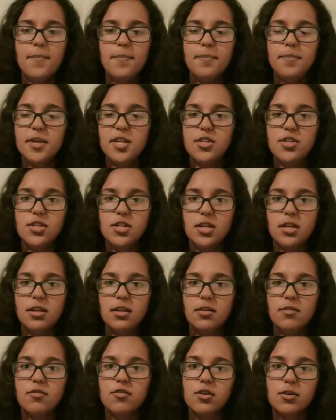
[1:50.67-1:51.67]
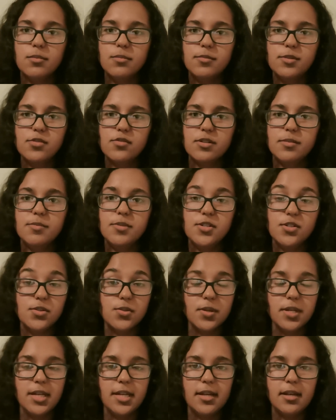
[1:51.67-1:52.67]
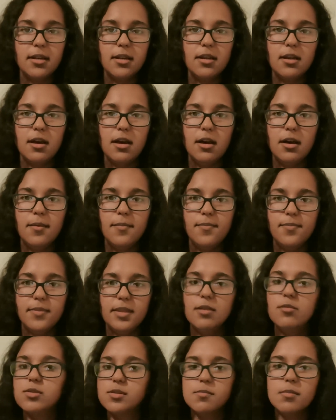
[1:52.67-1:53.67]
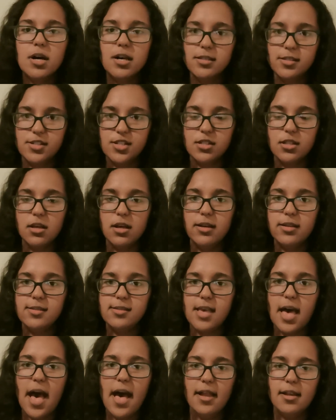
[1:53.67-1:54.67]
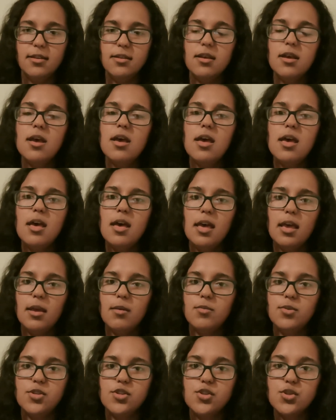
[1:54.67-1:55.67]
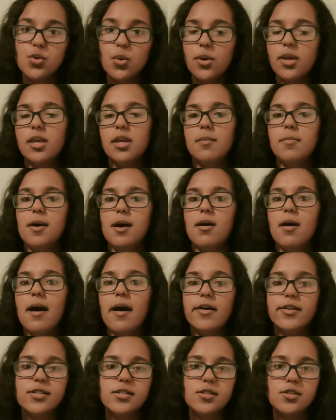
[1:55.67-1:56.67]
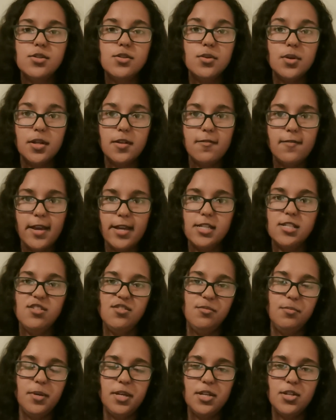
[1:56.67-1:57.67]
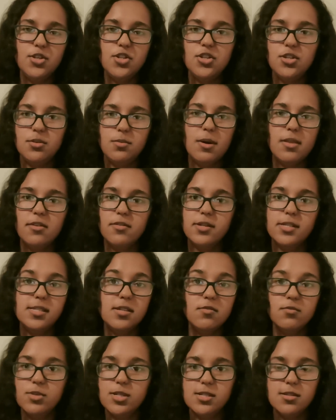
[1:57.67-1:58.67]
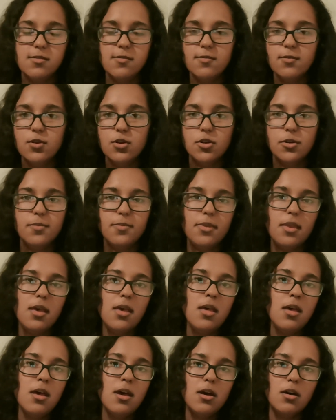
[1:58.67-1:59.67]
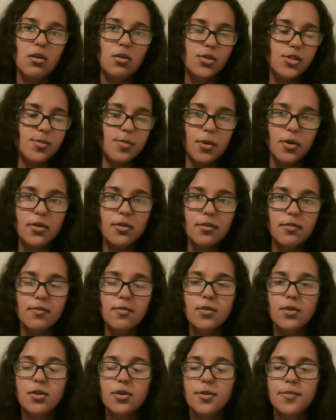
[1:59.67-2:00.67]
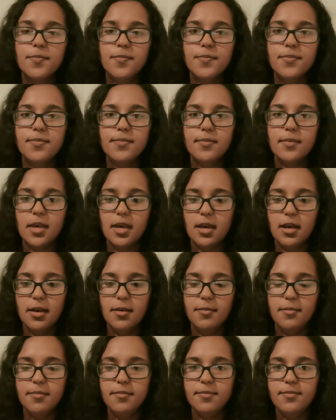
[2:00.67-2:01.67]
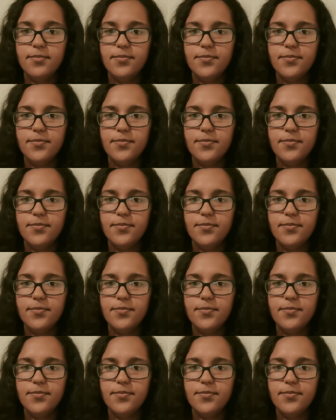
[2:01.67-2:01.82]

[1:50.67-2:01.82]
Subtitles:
Pitching from Script to Screen. It was a masterclass, and it was just talking about how to do an effective pitch, whether it's in written form or spoken form. And